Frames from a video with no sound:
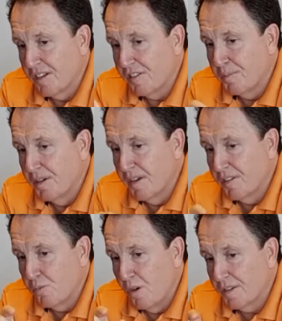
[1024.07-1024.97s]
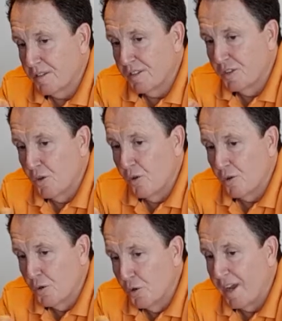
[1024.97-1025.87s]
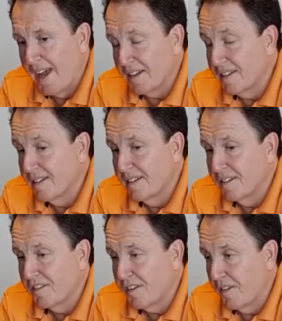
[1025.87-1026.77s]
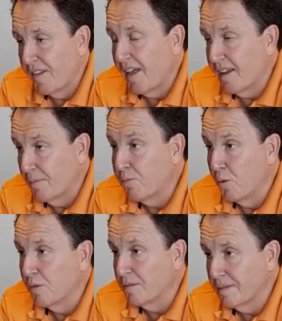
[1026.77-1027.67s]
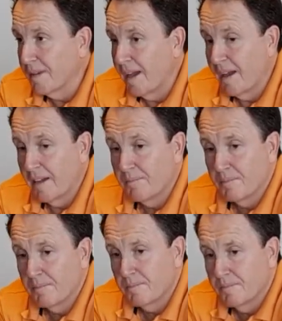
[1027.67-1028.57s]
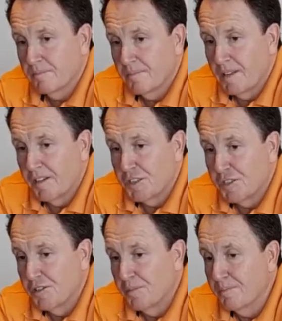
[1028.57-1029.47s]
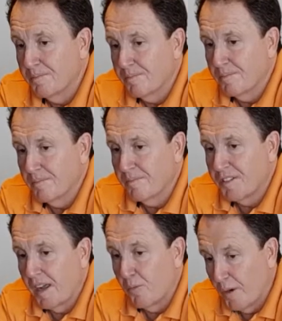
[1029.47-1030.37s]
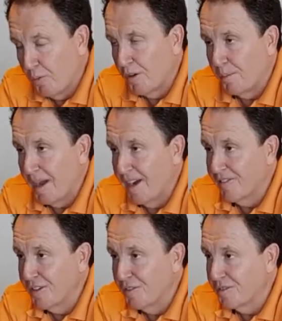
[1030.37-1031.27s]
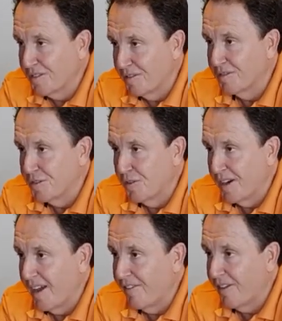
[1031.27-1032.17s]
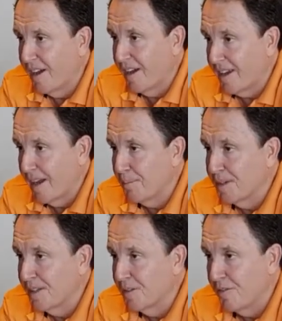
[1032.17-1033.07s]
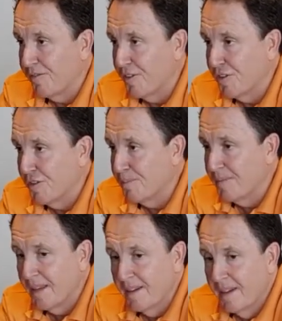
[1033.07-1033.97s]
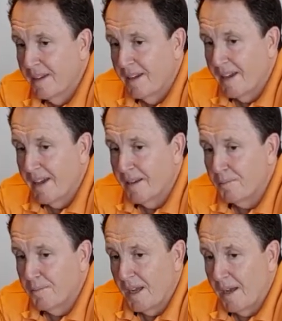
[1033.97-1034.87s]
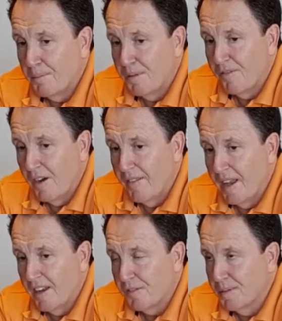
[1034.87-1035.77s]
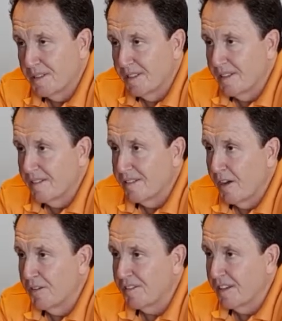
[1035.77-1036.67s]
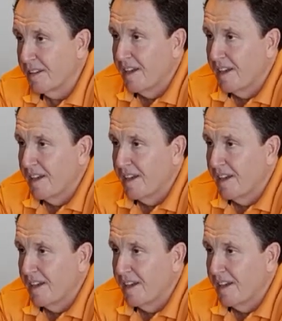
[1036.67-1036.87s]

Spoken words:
and experience, what you're good at, so that they will, I assume, say, we want a part of you to join our company or firm and provide that expertise. So